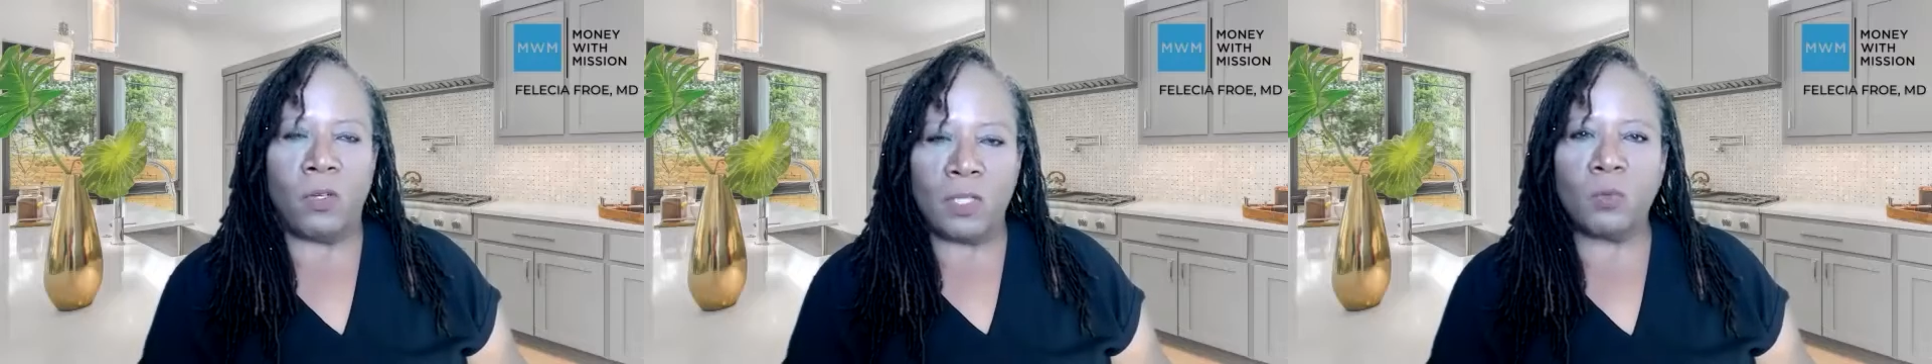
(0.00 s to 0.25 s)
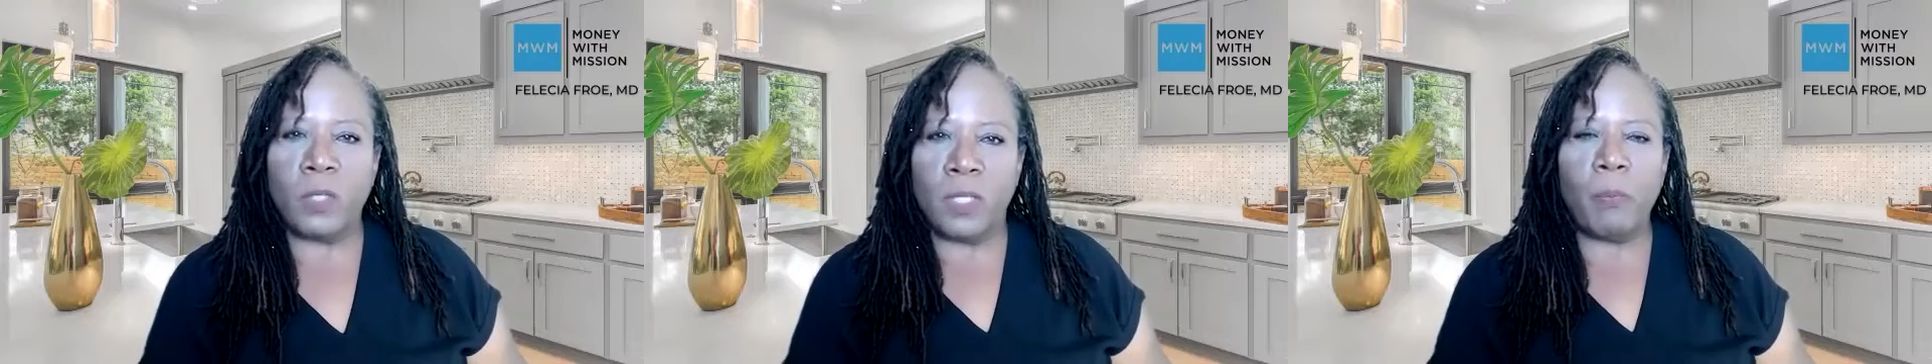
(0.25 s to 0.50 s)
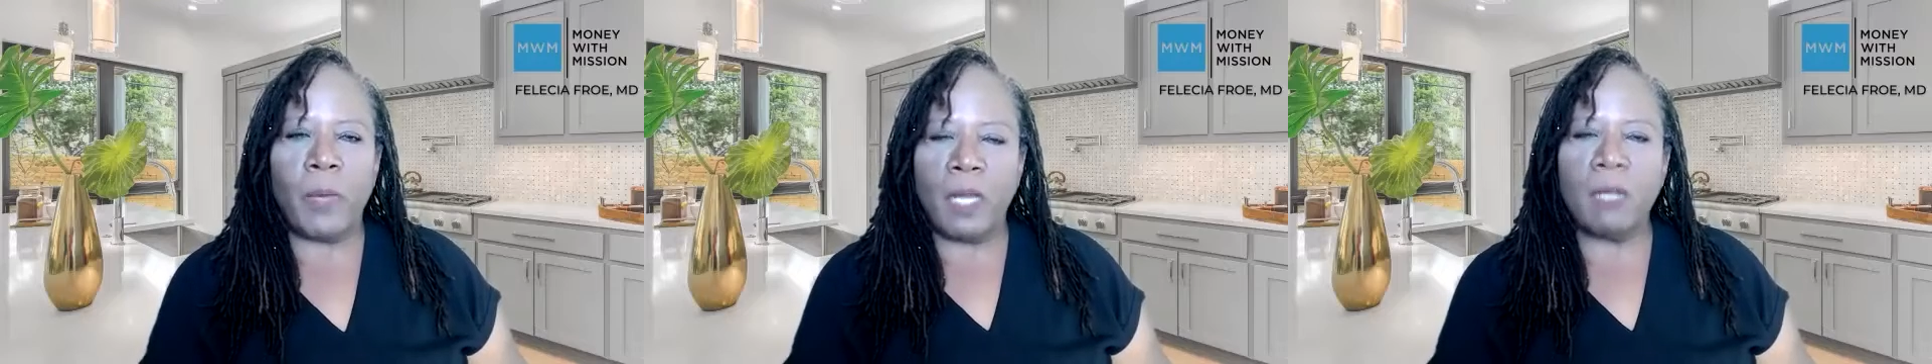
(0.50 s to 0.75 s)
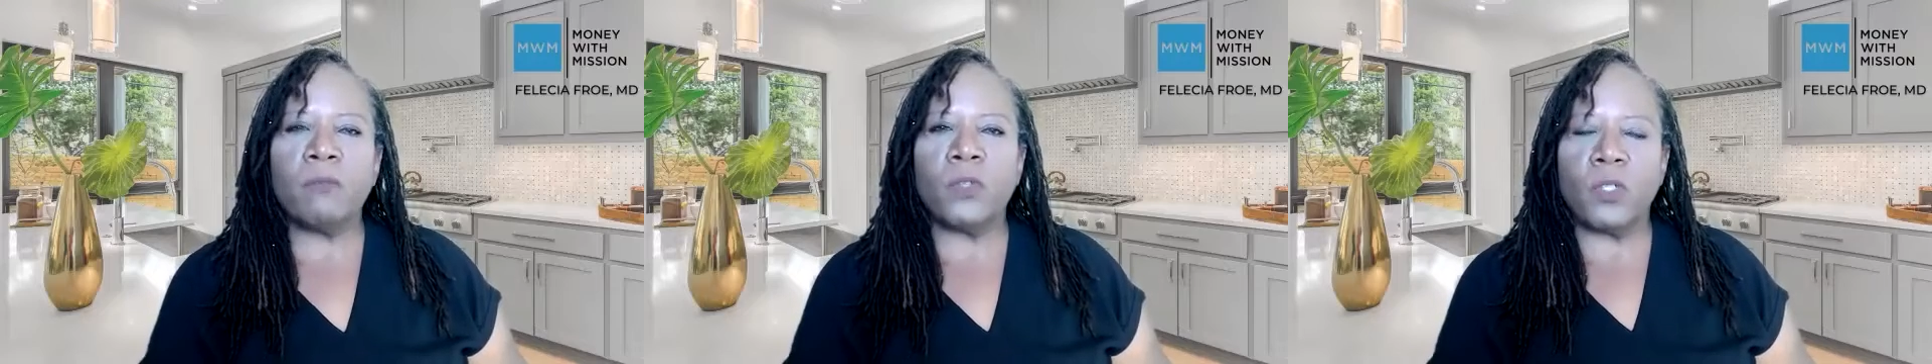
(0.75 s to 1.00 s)
It's really
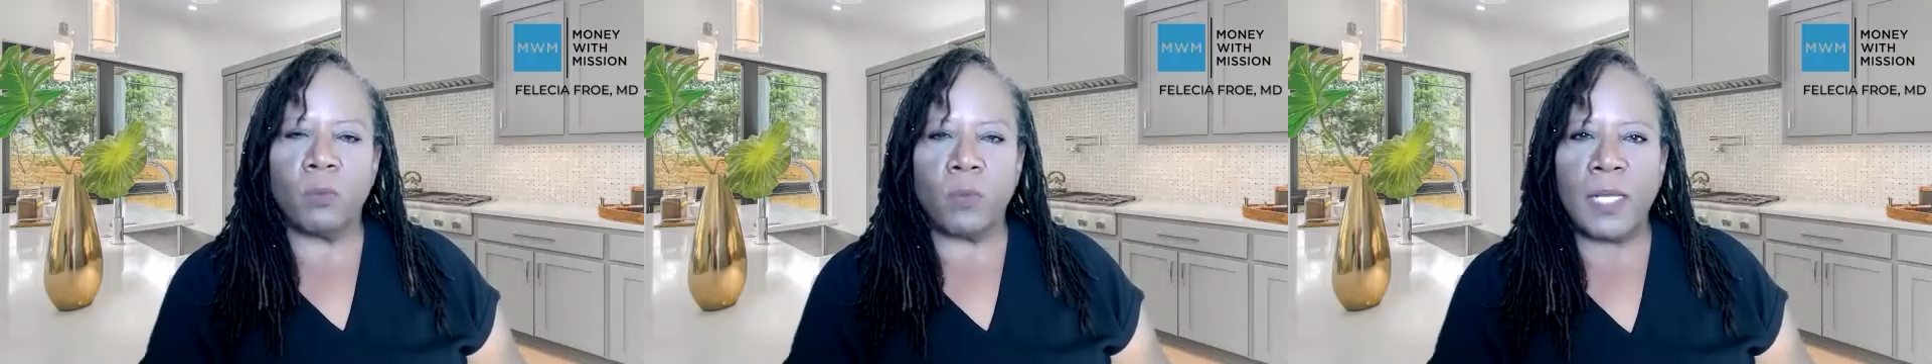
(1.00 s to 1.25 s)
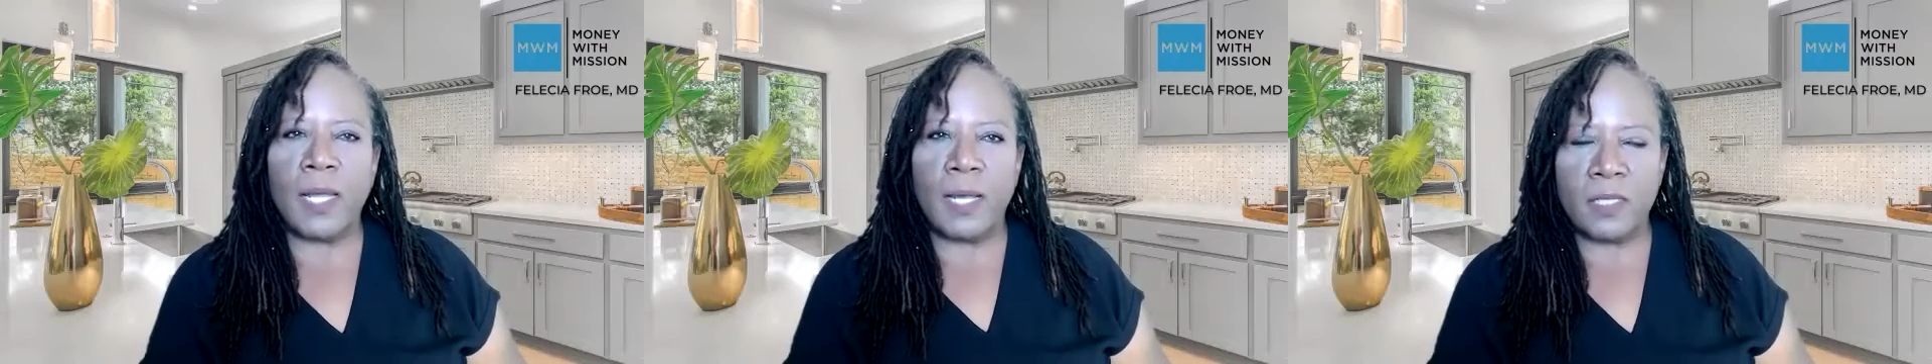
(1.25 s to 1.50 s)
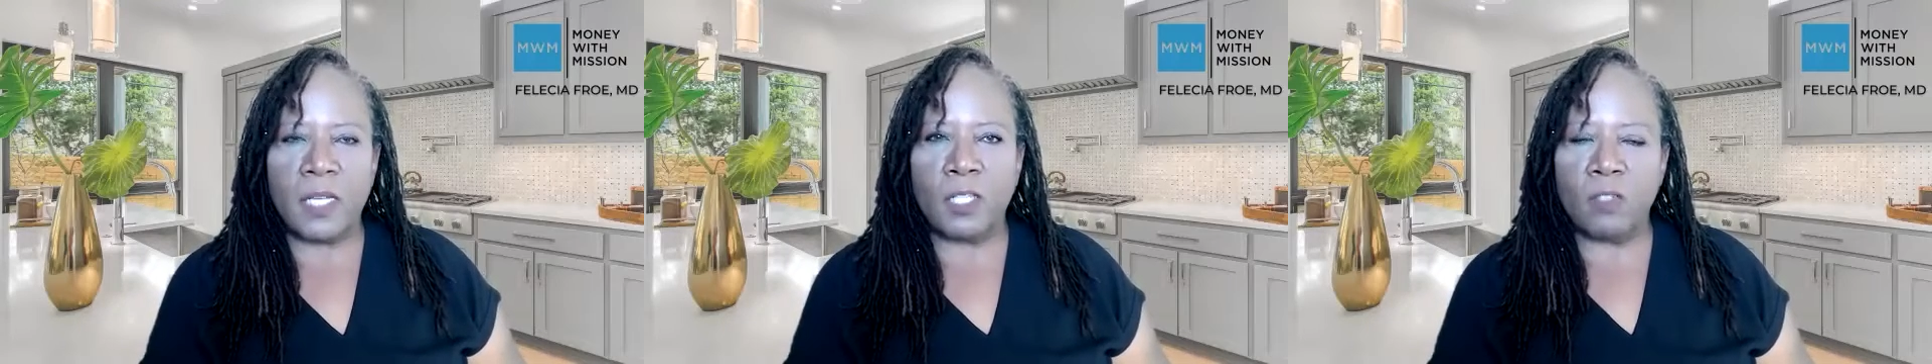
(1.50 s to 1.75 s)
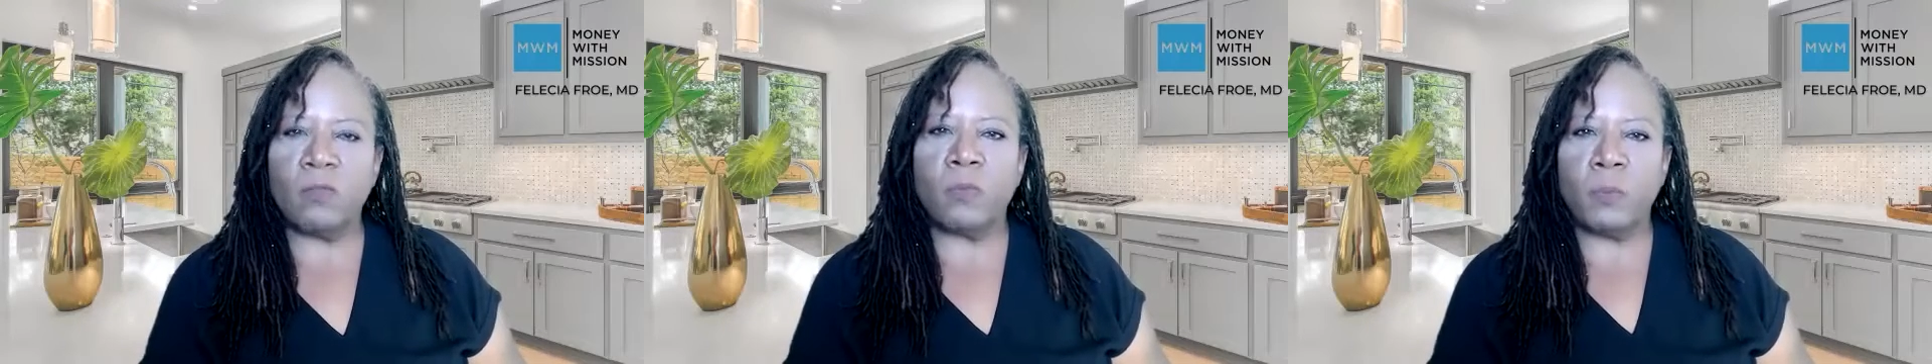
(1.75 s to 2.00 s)
painful to realize that you've